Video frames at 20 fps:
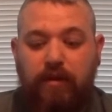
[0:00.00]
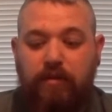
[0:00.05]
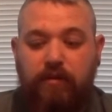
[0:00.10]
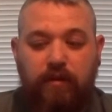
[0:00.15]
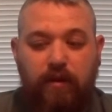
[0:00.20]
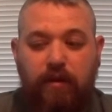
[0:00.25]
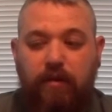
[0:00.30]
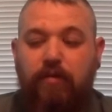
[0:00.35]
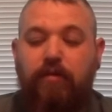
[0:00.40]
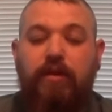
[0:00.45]
You're
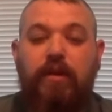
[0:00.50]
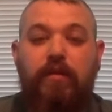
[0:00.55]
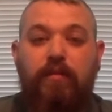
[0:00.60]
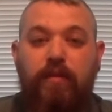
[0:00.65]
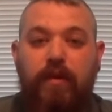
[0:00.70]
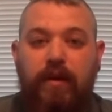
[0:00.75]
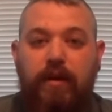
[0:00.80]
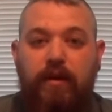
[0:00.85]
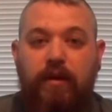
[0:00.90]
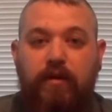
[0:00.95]
not going
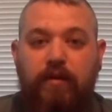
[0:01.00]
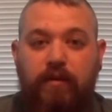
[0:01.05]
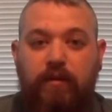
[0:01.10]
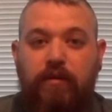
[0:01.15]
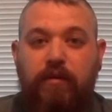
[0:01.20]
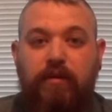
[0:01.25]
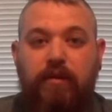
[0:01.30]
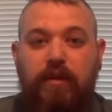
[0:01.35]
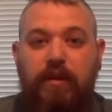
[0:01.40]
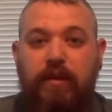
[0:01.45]
anywhere. You're
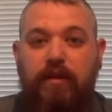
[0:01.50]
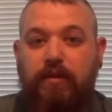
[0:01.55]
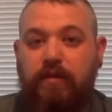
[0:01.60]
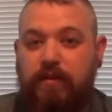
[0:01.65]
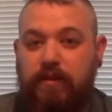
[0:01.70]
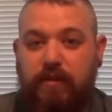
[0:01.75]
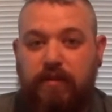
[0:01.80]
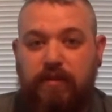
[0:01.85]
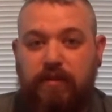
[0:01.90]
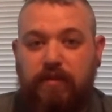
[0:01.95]
going to need
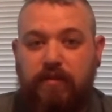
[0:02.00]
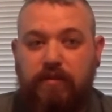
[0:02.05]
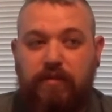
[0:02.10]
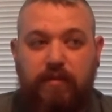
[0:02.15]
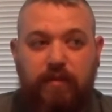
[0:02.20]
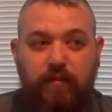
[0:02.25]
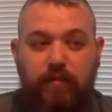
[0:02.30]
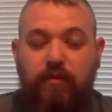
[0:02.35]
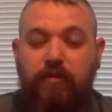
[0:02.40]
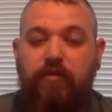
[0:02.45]
assistance
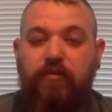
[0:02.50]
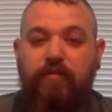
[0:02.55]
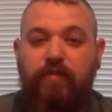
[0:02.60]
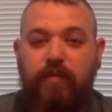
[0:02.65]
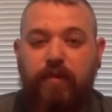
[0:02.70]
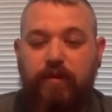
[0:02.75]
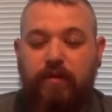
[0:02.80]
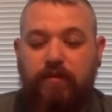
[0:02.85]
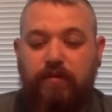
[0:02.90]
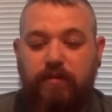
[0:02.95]
to move
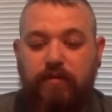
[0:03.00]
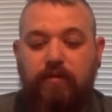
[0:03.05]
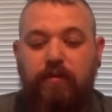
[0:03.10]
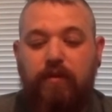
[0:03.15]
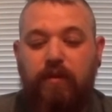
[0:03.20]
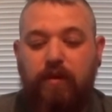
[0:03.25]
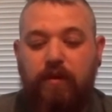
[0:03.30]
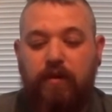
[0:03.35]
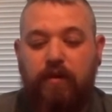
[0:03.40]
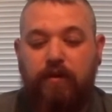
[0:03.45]
because
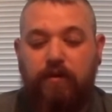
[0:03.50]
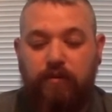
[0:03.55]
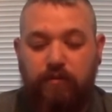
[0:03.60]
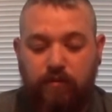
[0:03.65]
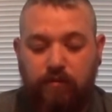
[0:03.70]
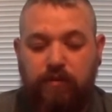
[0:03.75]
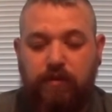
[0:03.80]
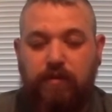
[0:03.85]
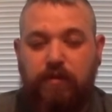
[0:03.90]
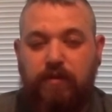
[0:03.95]
you are
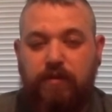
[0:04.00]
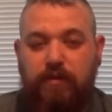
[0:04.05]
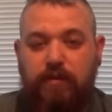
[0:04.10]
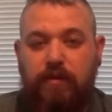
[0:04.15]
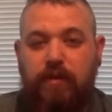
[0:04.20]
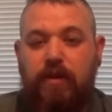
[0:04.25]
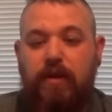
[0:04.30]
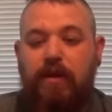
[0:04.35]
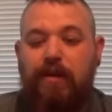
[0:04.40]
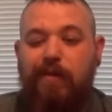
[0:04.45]
useless.
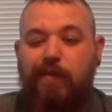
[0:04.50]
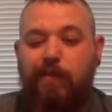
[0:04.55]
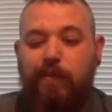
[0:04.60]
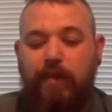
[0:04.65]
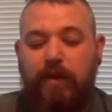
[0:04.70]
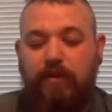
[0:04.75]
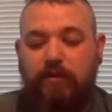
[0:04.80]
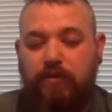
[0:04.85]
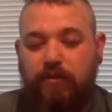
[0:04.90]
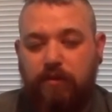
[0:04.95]

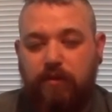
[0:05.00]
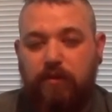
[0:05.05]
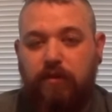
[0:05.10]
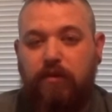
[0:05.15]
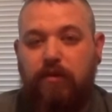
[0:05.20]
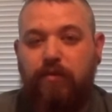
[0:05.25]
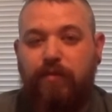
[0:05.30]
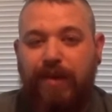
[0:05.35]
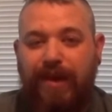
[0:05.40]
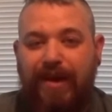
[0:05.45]
Make sure
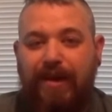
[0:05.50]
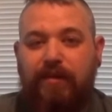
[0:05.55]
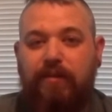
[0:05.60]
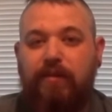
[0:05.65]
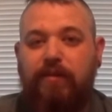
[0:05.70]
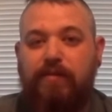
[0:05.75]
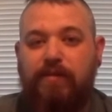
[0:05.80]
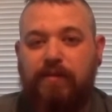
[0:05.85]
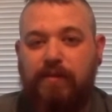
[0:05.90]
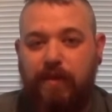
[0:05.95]
you pack
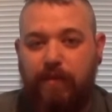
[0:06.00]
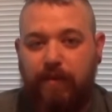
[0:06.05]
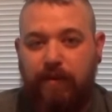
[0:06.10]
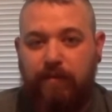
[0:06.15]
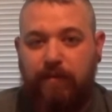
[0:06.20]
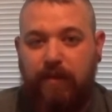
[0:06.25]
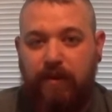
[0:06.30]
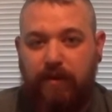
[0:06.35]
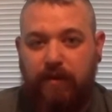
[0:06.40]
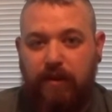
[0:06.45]
the stomach
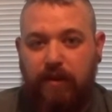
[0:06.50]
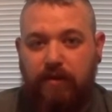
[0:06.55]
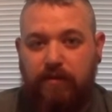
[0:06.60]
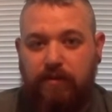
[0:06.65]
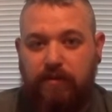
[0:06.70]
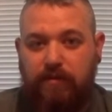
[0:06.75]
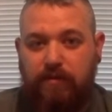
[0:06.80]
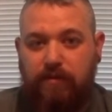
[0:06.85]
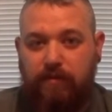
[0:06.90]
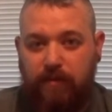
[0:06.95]

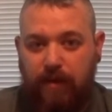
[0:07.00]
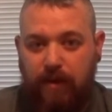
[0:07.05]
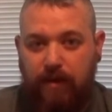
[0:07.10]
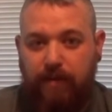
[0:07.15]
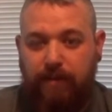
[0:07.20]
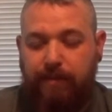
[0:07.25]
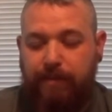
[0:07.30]
medications, okay?